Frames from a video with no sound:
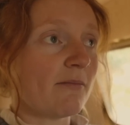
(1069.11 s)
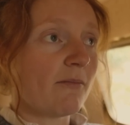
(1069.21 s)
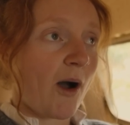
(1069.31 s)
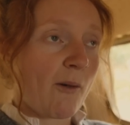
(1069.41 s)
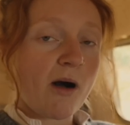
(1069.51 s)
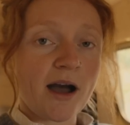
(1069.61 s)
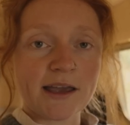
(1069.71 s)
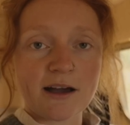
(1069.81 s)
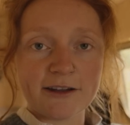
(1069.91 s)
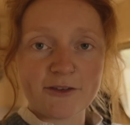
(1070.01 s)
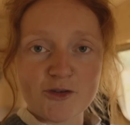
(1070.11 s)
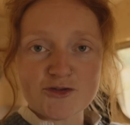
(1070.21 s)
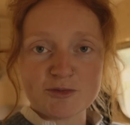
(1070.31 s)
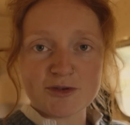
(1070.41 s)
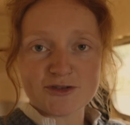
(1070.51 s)
well, my kind of
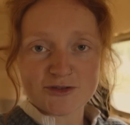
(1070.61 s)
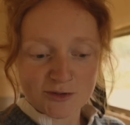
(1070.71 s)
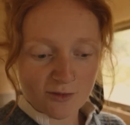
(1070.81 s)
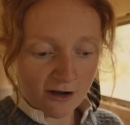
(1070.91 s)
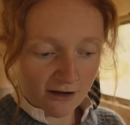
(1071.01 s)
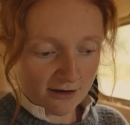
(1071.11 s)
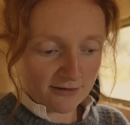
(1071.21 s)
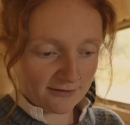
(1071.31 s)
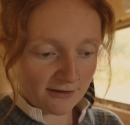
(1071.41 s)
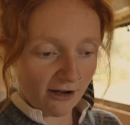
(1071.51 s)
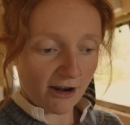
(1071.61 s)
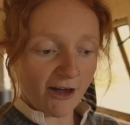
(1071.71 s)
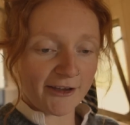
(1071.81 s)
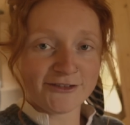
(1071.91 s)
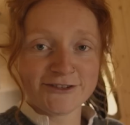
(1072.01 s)
contribution to our
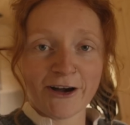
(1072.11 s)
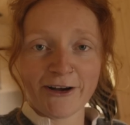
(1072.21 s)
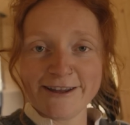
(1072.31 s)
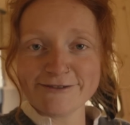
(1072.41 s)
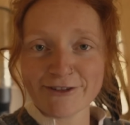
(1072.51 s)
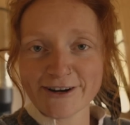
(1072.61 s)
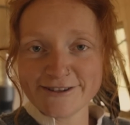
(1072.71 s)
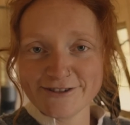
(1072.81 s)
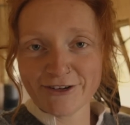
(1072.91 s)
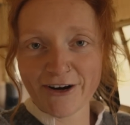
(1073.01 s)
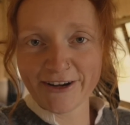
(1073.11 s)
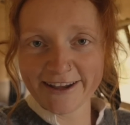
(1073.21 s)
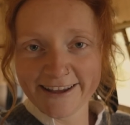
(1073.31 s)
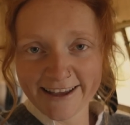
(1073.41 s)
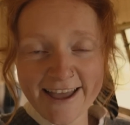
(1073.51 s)
lifestyle is running dry,